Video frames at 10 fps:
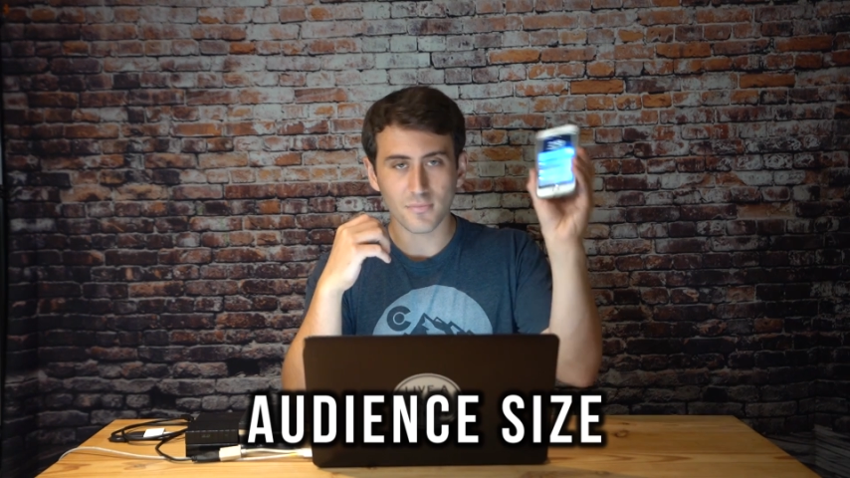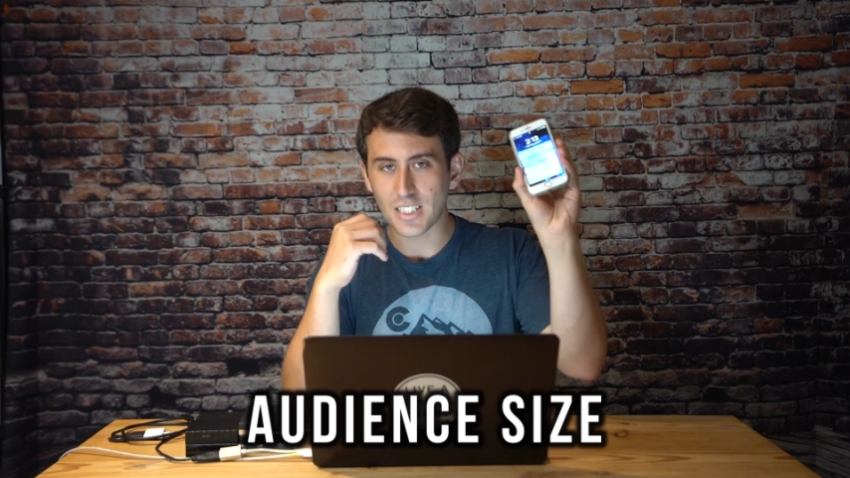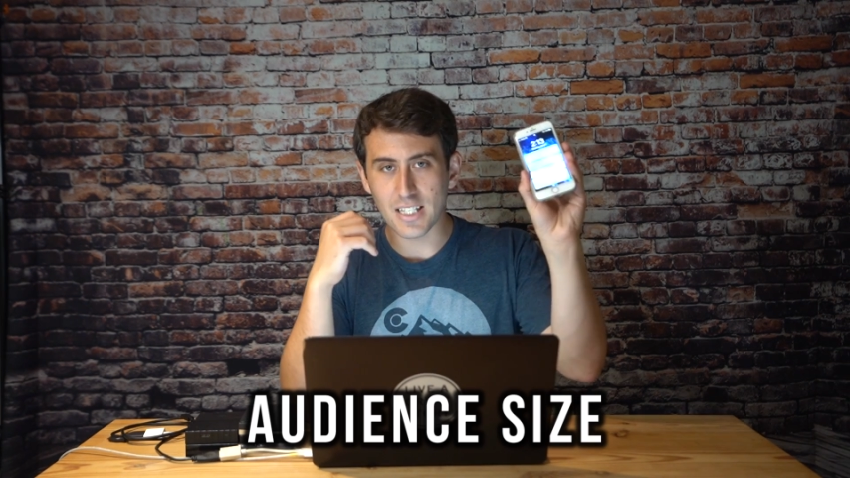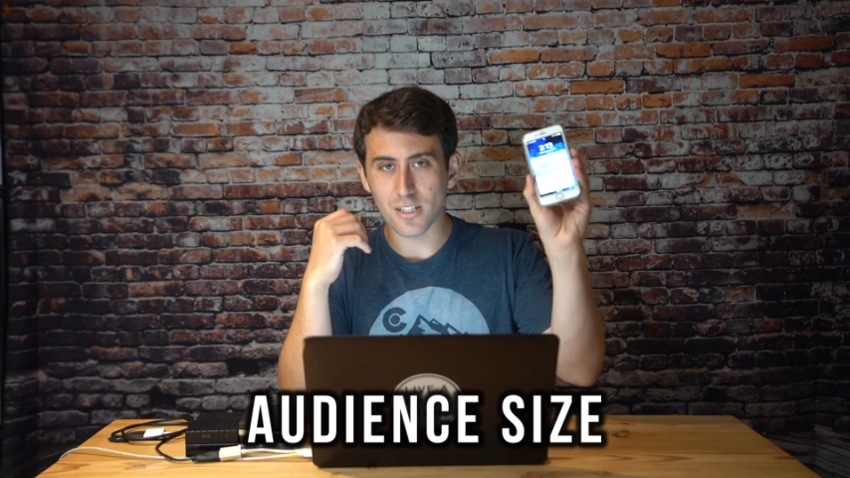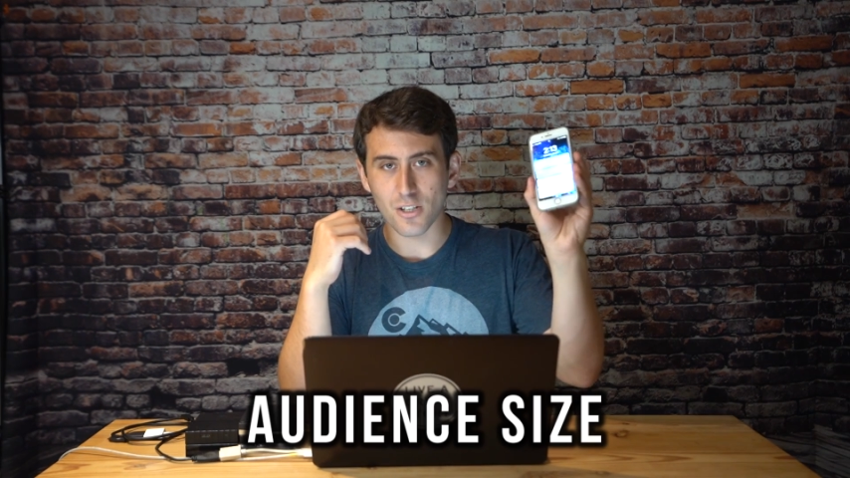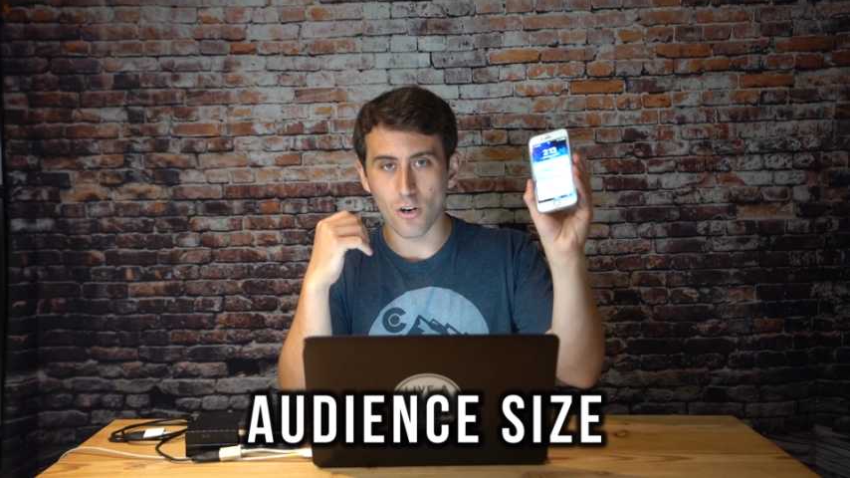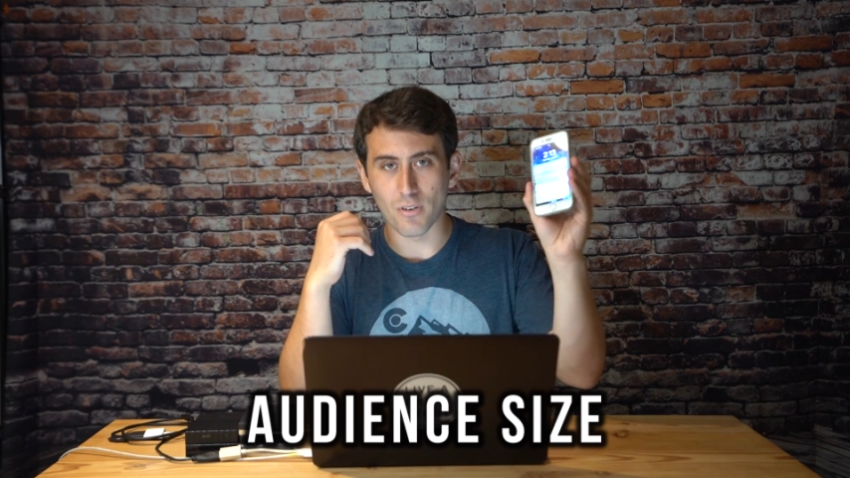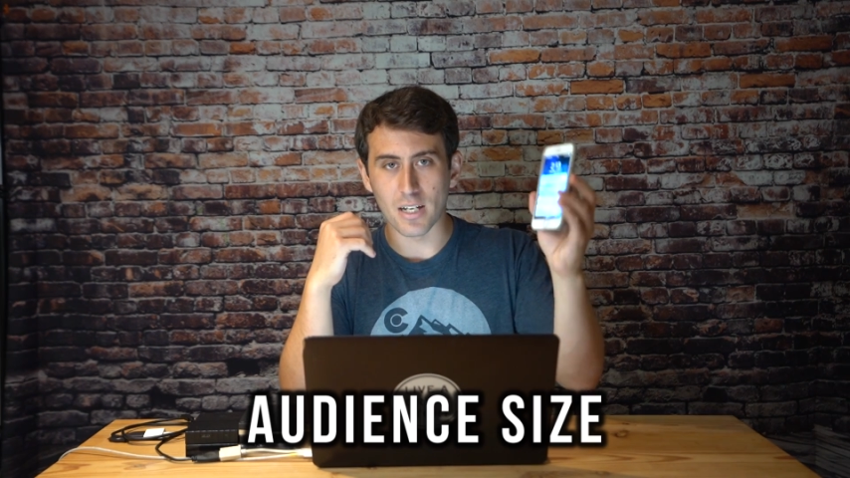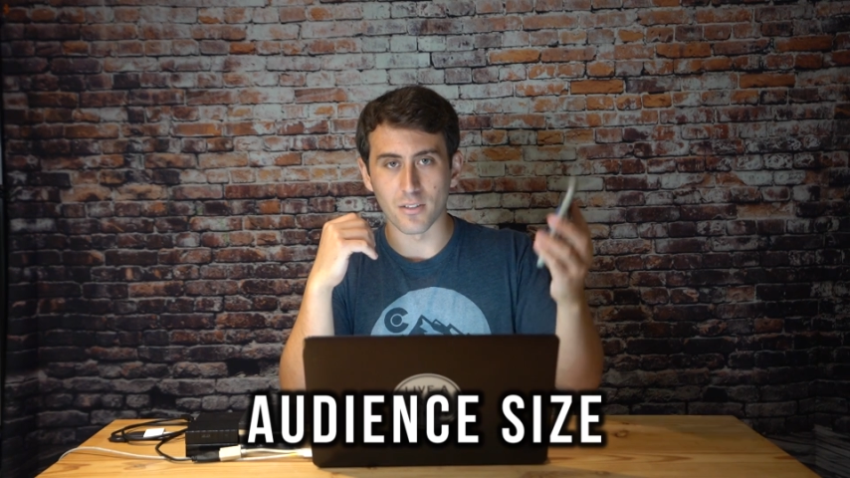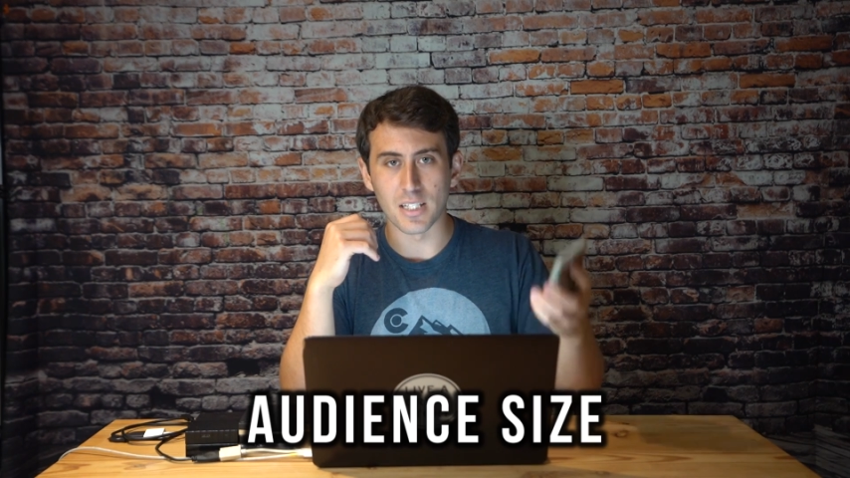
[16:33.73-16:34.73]
they just go
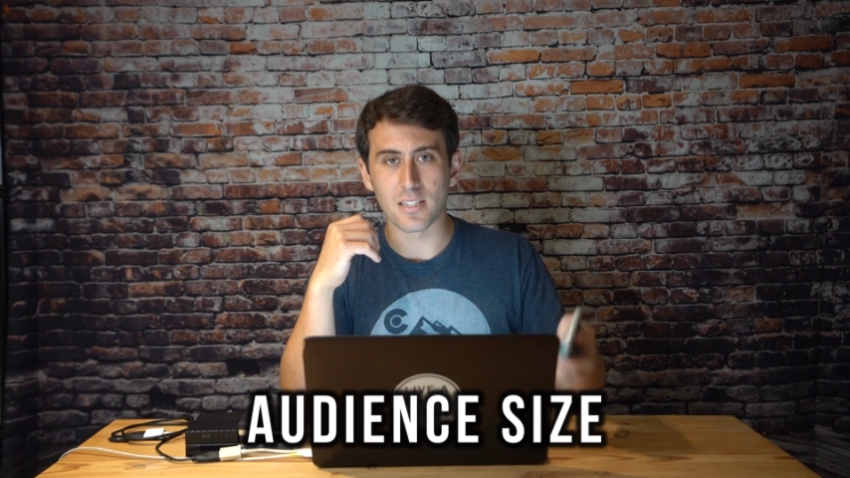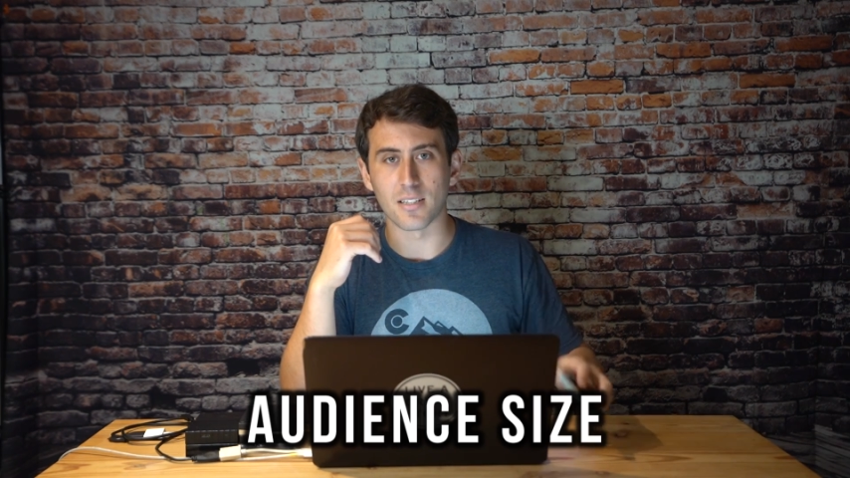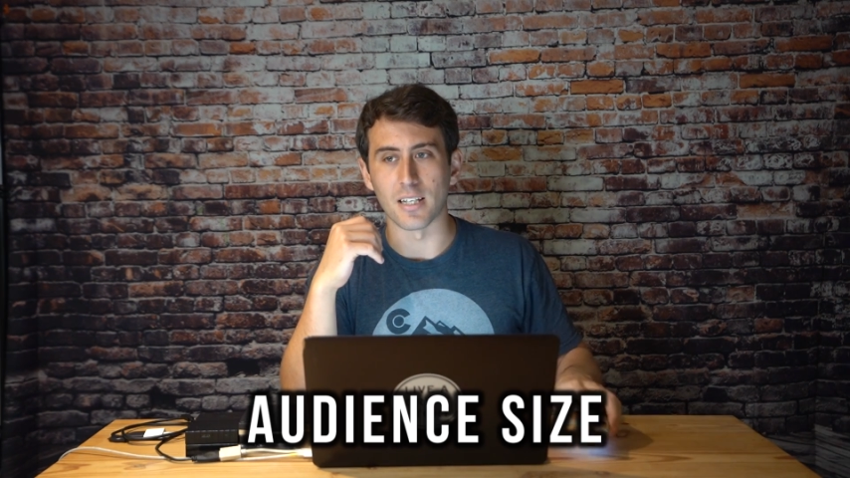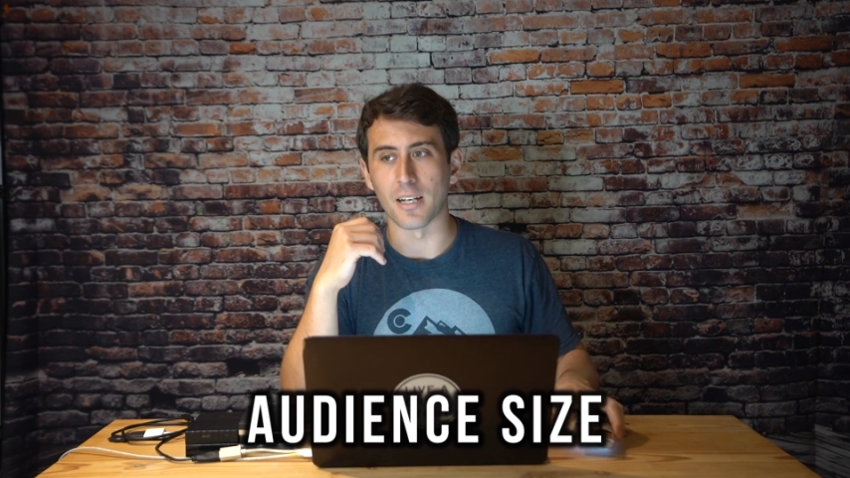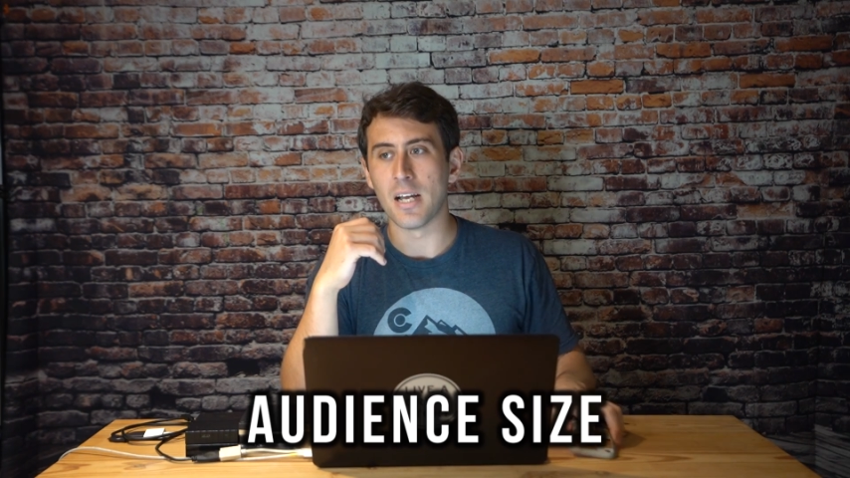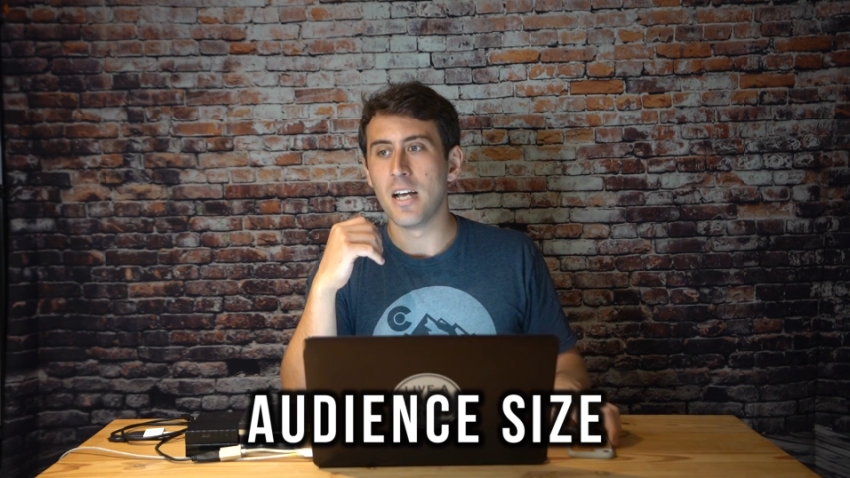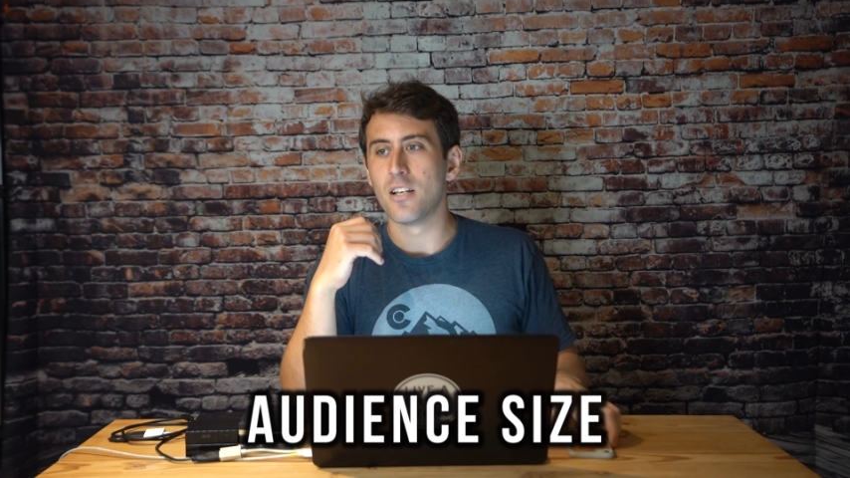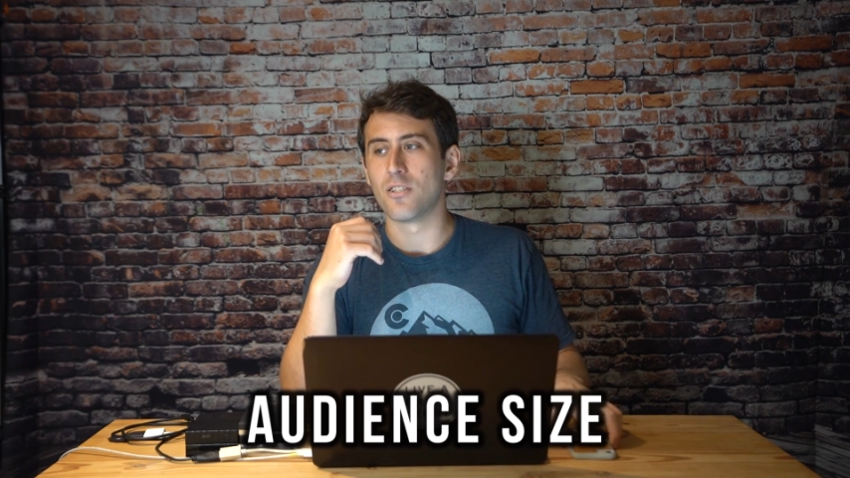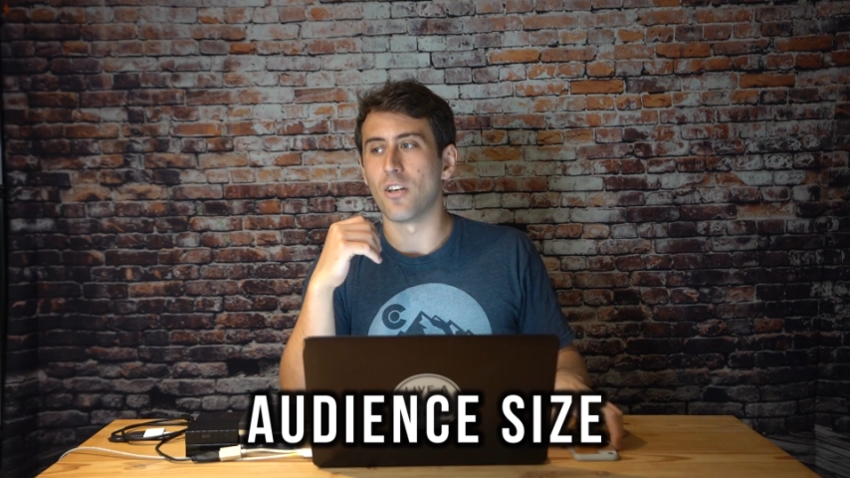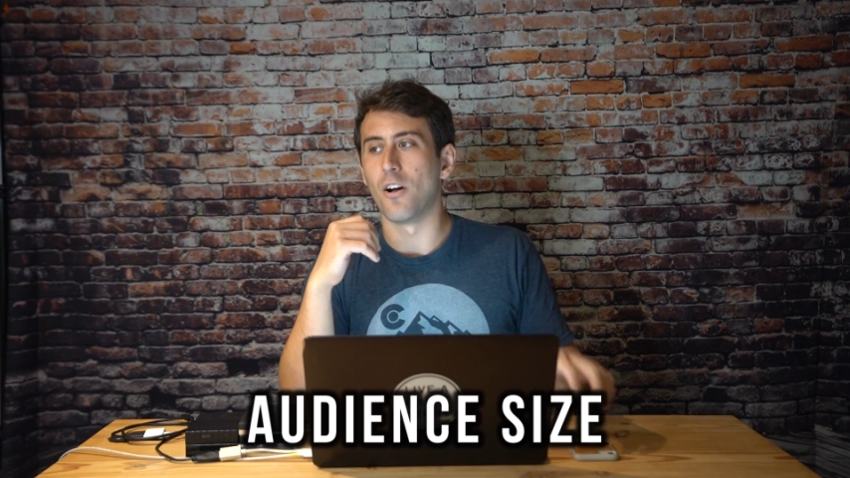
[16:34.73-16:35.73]
right on this thing.
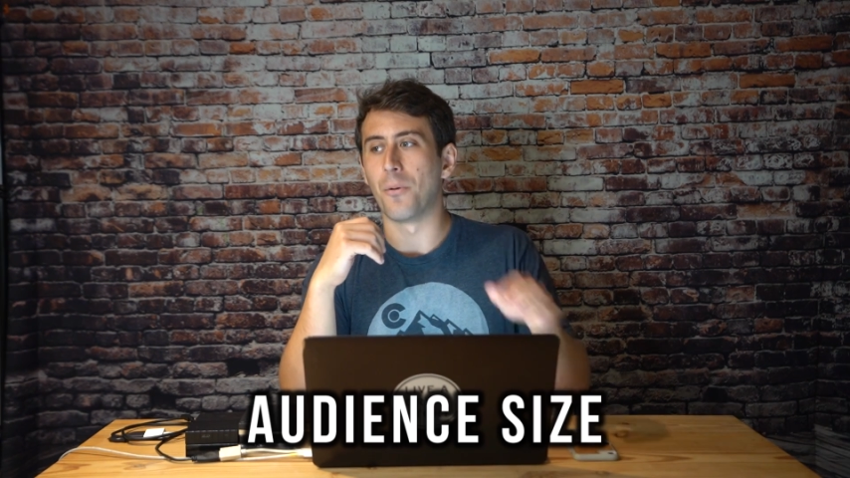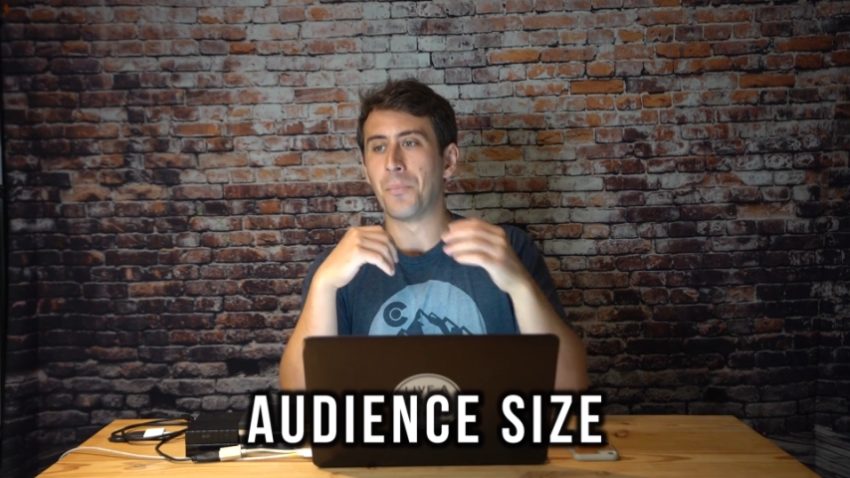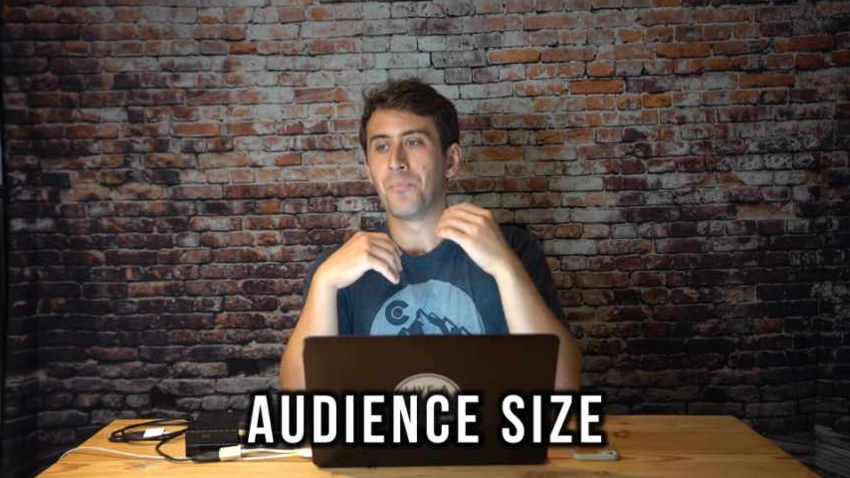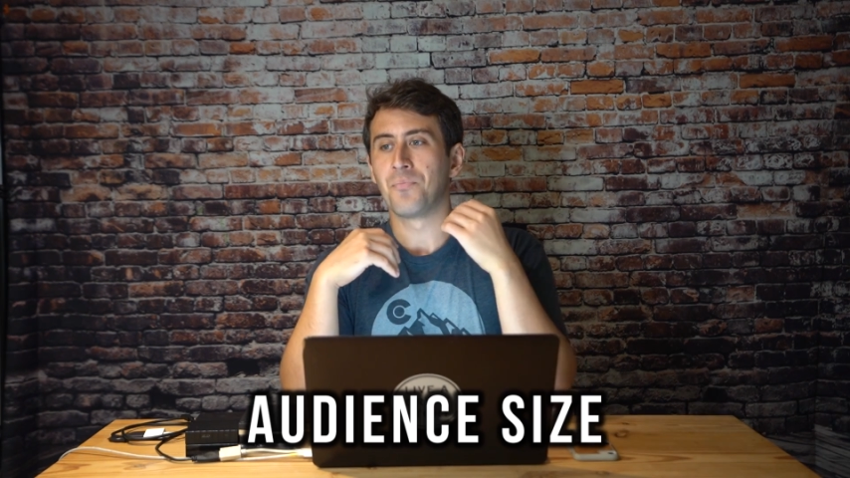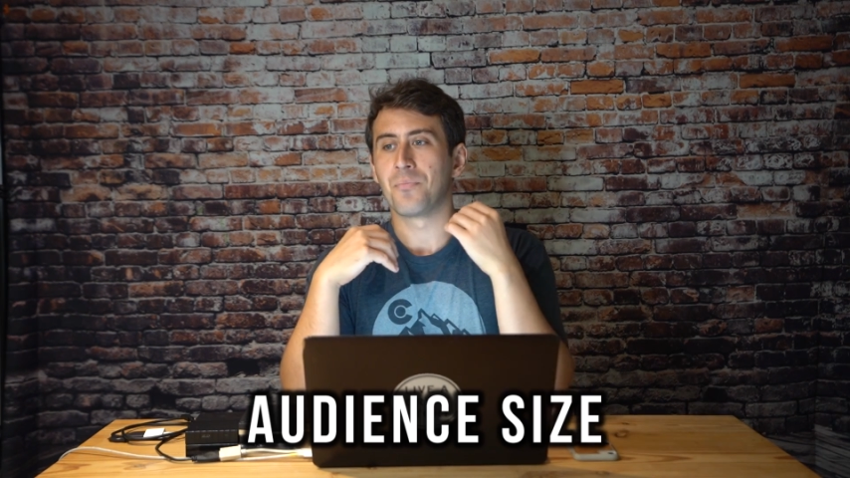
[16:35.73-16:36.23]
So